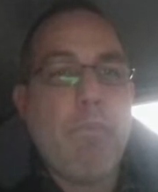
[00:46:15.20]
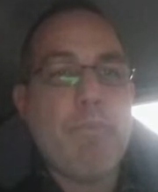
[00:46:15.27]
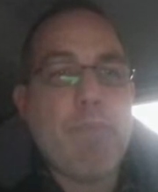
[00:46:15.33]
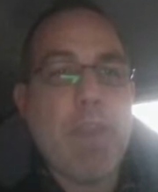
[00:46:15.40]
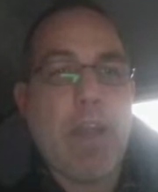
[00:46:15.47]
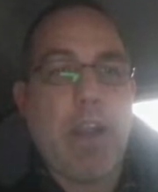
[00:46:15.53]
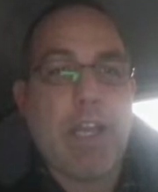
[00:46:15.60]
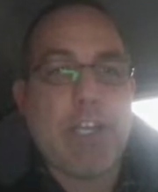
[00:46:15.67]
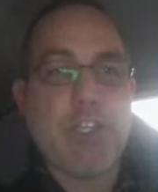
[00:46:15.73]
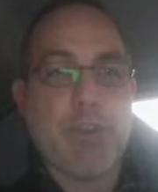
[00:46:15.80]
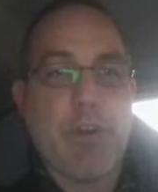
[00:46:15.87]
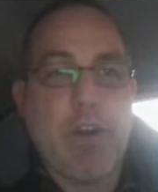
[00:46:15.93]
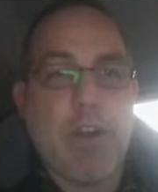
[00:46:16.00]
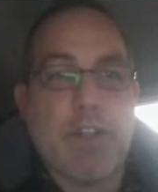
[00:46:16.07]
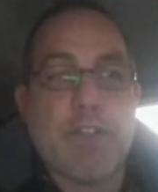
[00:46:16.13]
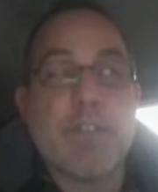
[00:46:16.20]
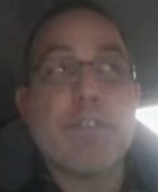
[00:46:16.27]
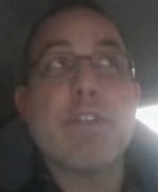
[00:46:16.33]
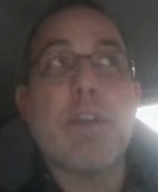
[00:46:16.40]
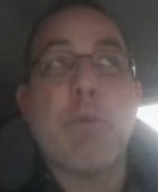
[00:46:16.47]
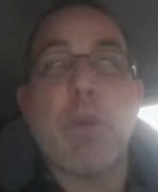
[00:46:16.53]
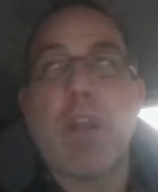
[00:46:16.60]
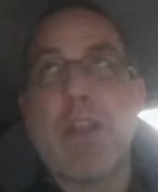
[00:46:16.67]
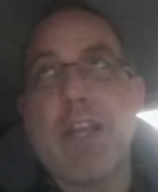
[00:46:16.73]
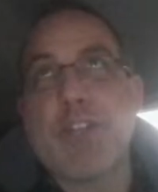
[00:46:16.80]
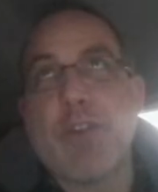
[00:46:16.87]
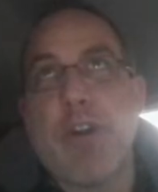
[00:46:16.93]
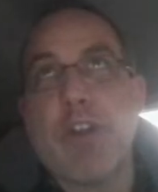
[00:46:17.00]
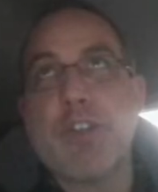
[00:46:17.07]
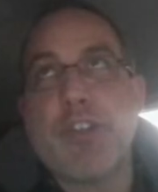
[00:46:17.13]
And electrons, and what
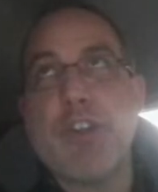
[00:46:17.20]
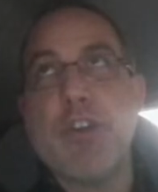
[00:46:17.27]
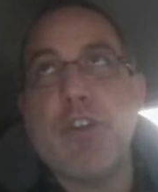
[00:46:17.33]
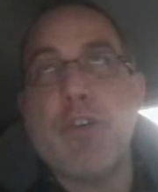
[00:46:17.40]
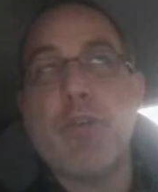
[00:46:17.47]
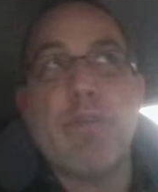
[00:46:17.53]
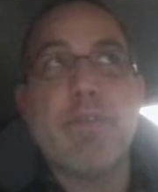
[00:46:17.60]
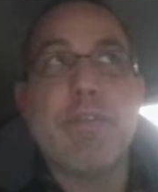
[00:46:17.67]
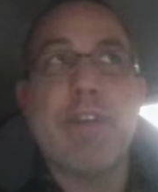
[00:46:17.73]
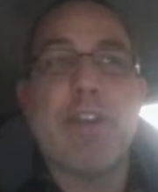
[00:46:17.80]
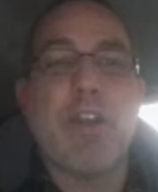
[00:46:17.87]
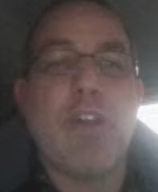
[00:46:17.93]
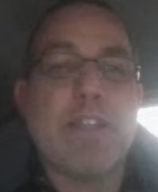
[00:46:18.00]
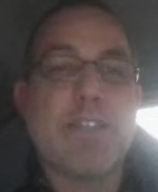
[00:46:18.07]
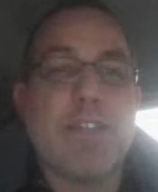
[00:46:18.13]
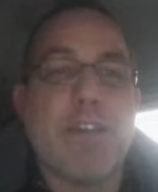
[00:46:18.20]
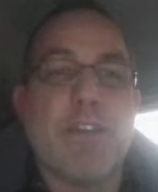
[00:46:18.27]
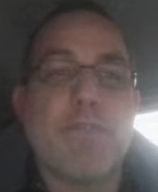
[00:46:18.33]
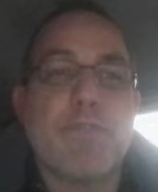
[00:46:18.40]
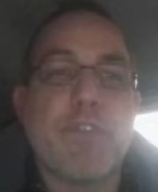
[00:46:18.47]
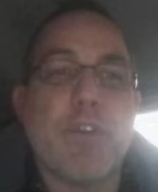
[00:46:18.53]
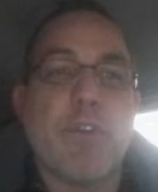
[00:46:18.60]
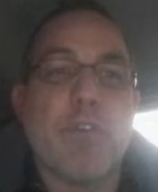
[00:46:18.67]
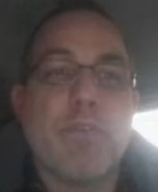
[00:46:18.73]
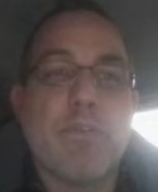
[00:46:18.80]
electrons do, and all that stuff, so.